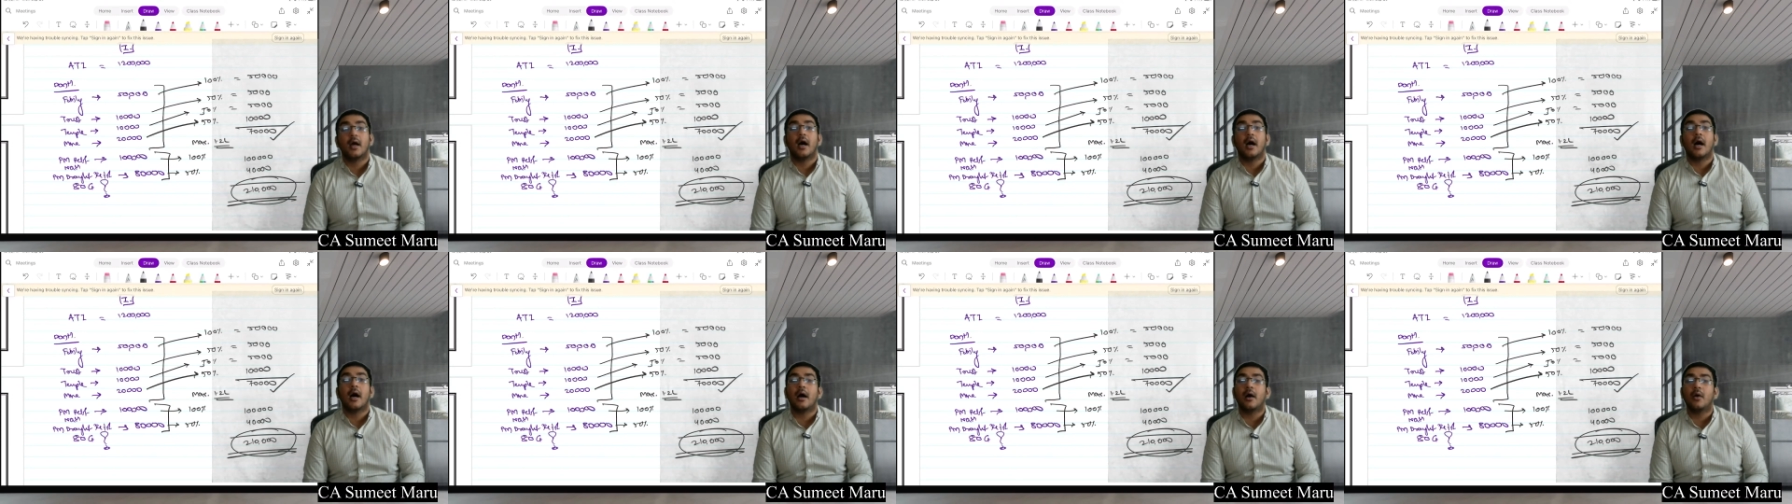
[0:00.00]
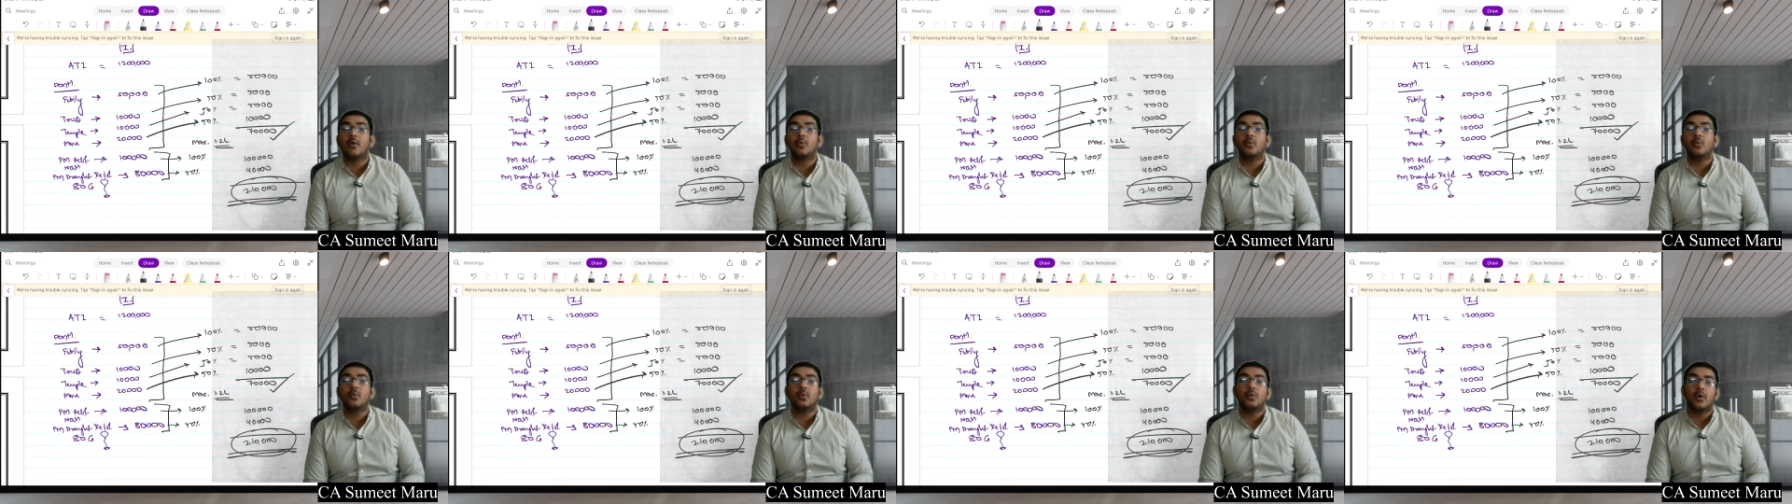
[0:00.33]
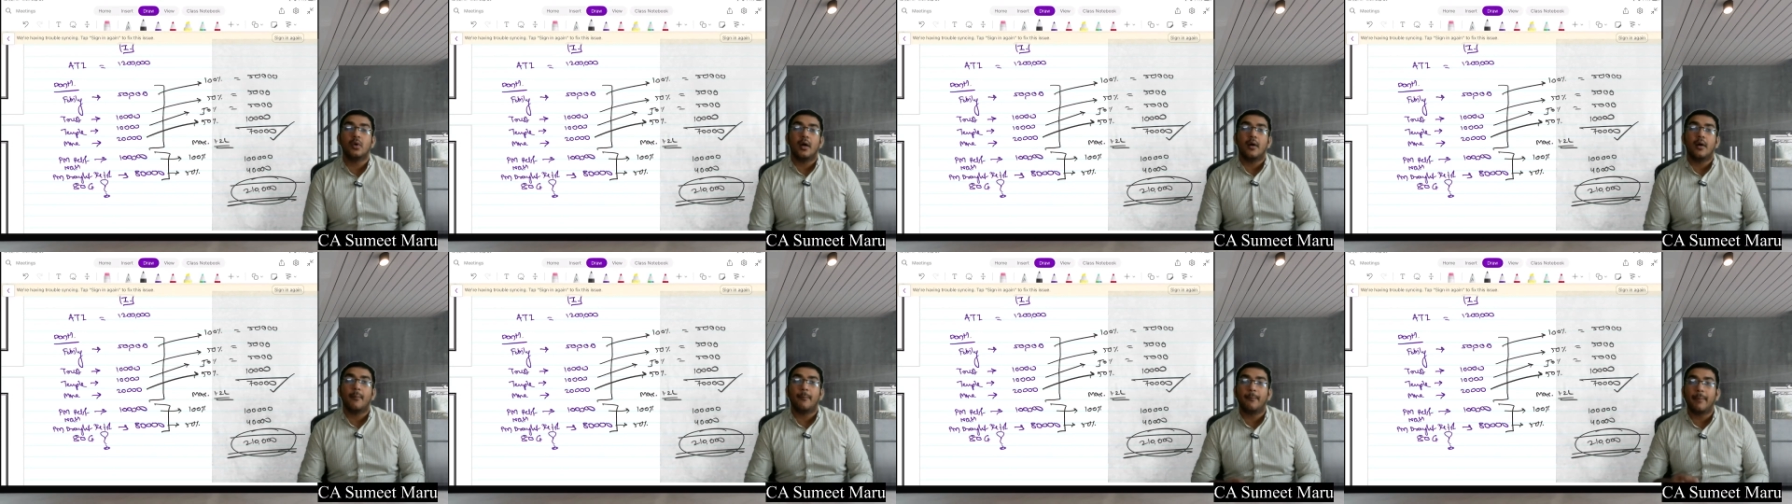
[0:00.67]
How?
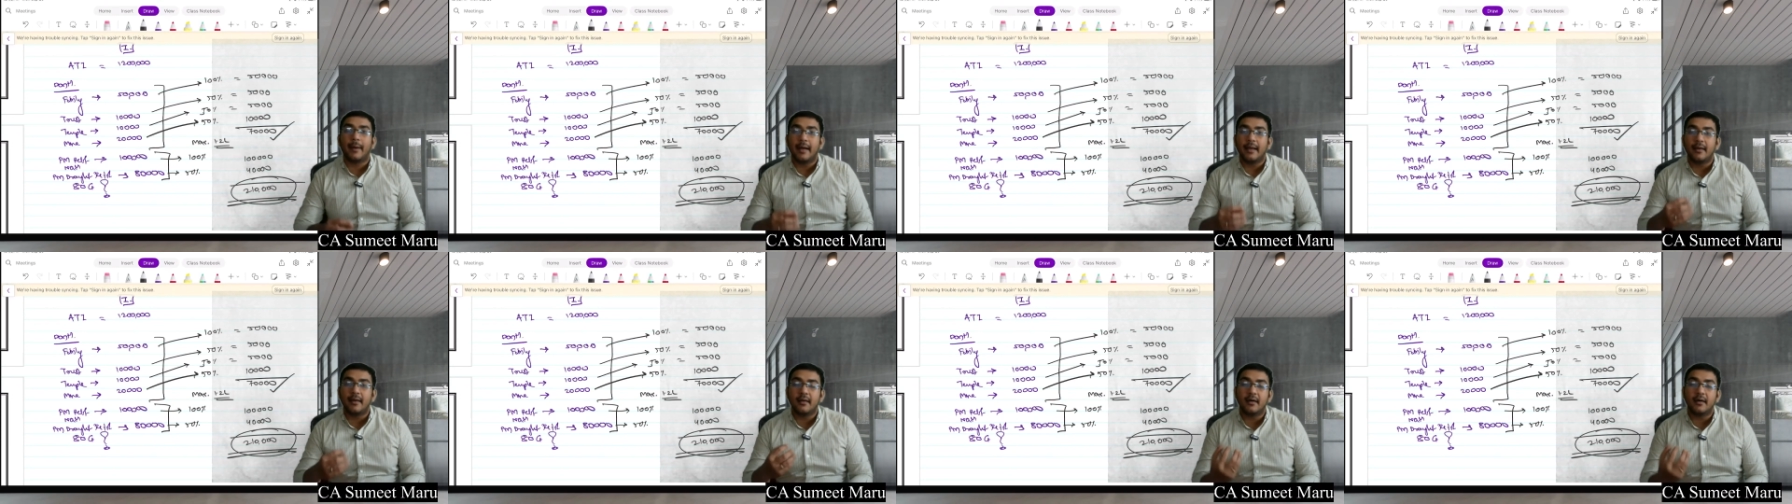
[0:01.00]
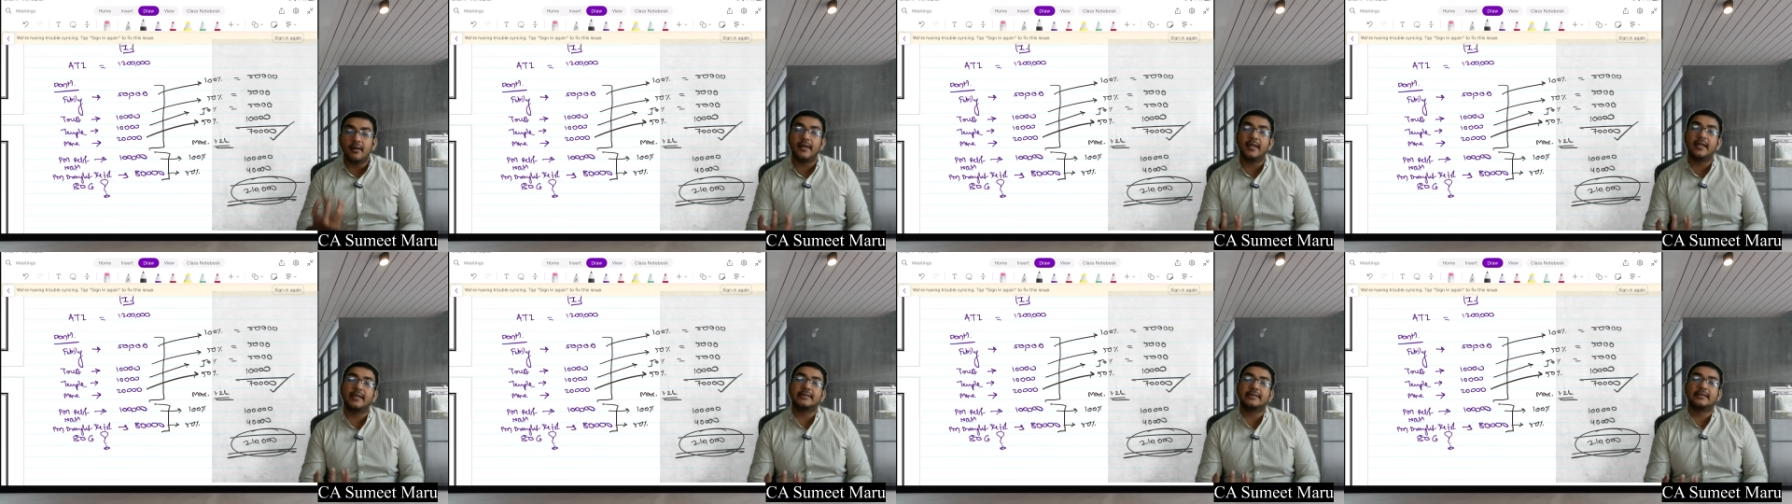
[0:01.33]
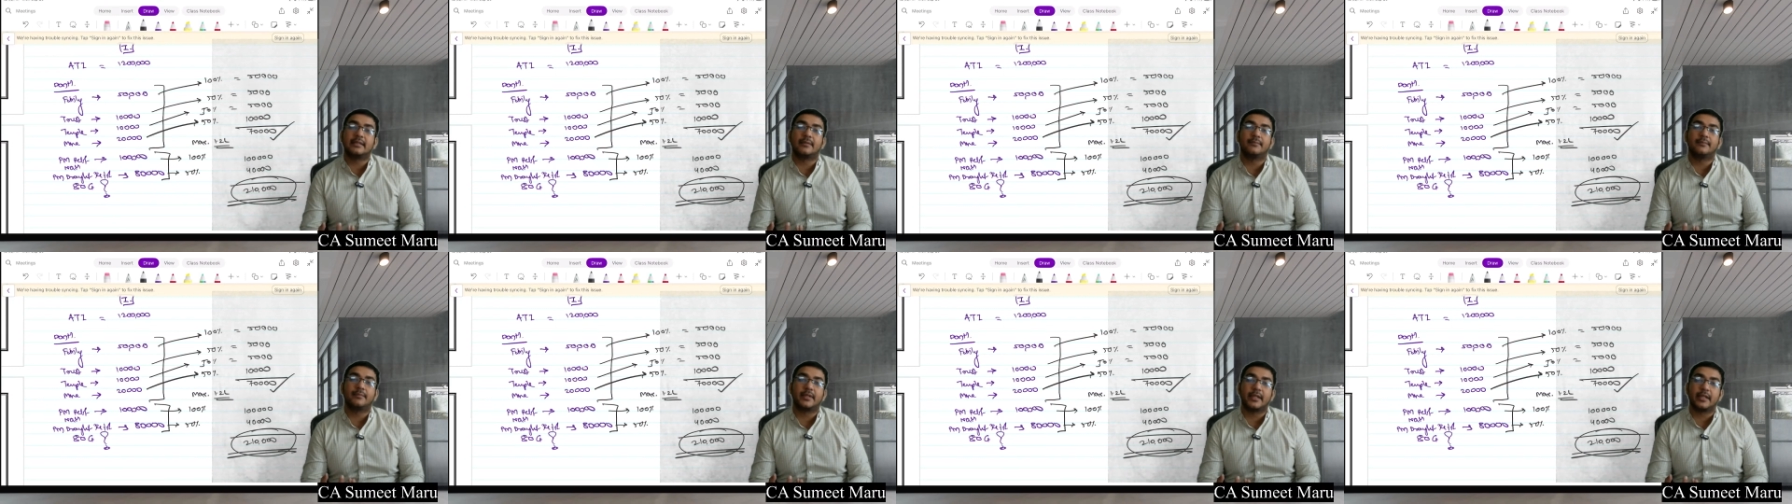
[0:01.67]
By learning
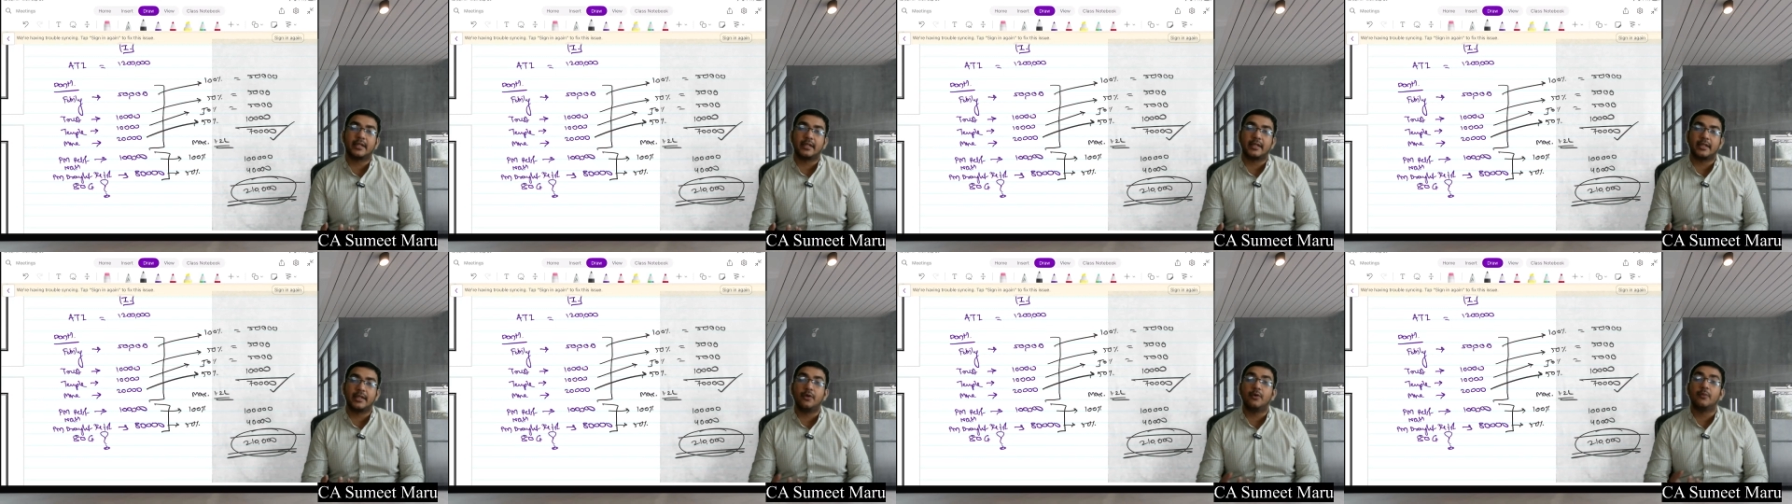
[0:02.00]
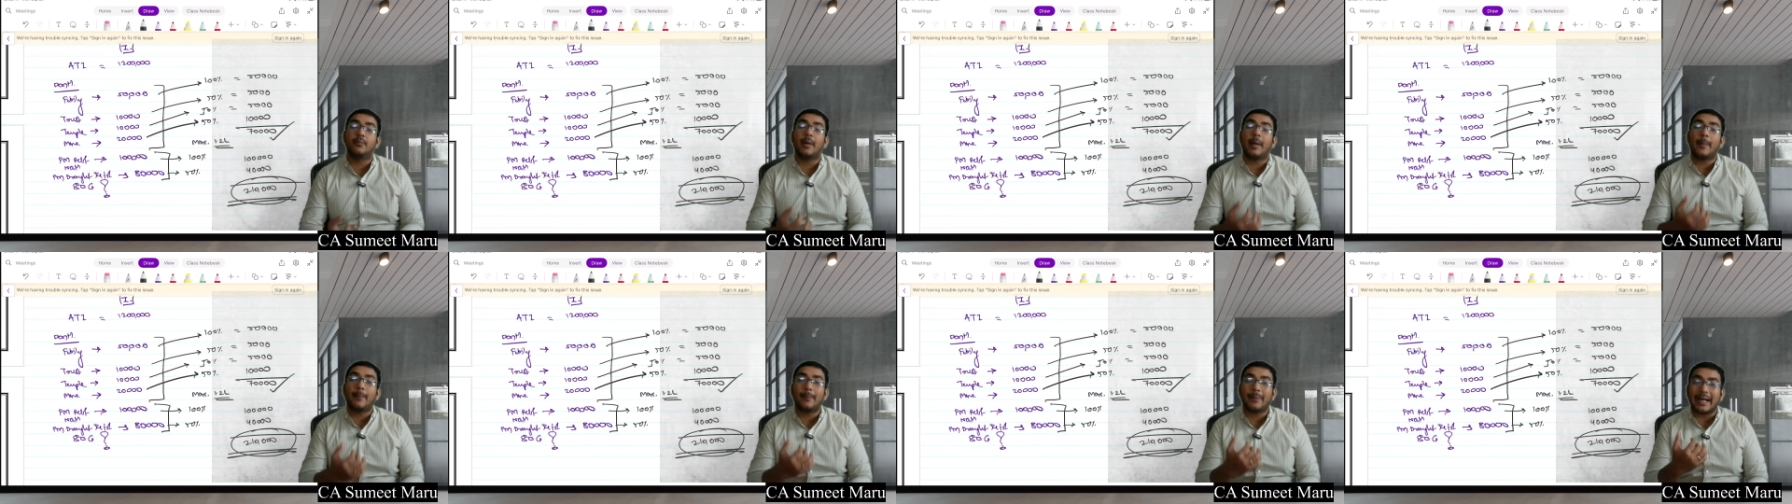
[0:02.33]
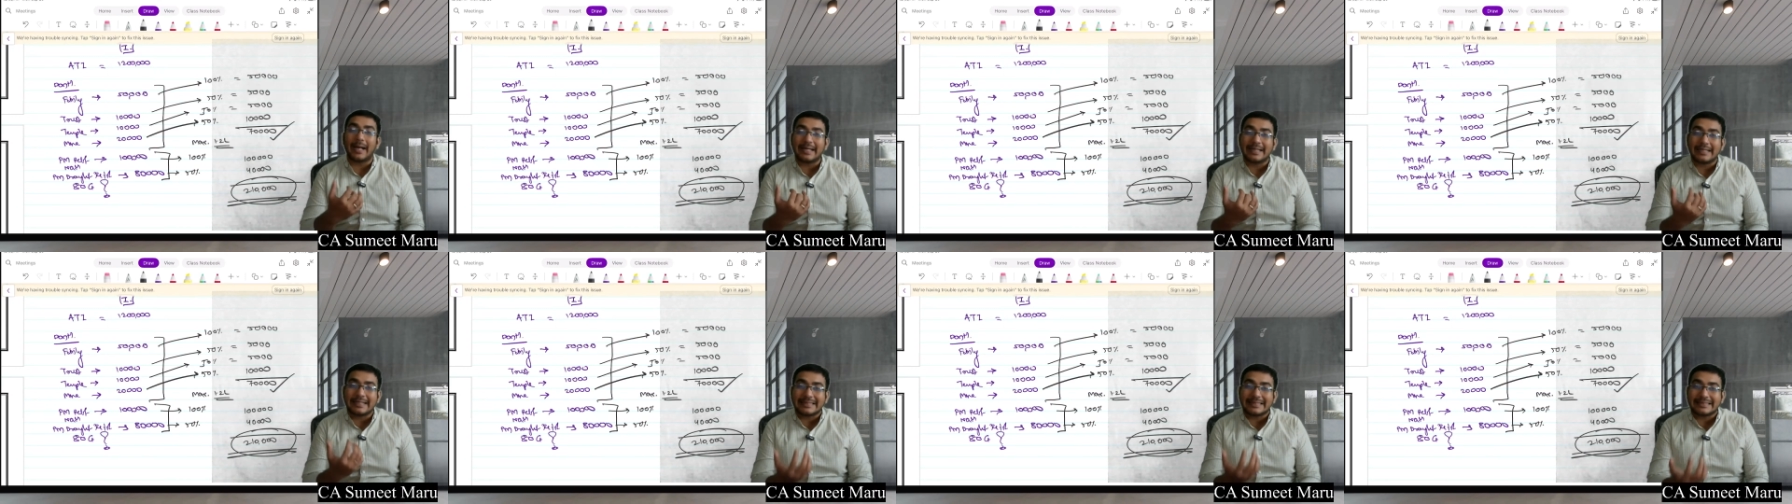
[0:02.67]
something new, by
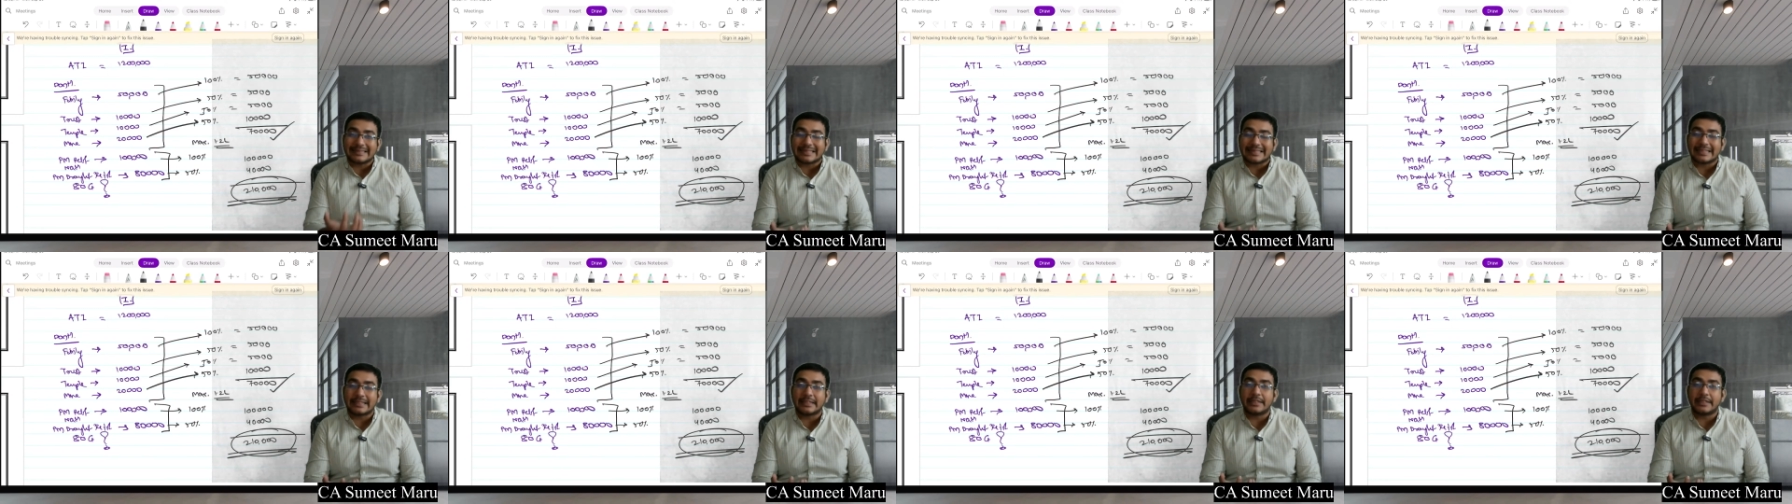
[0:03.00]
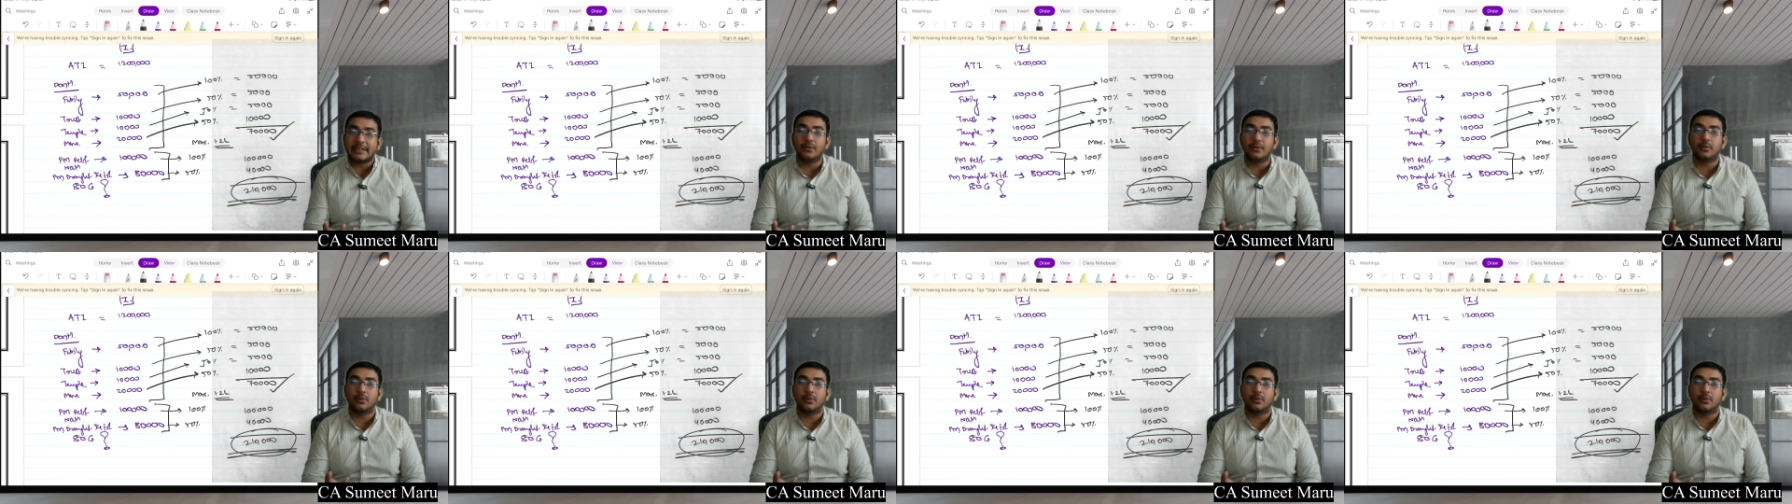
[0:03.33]
practicing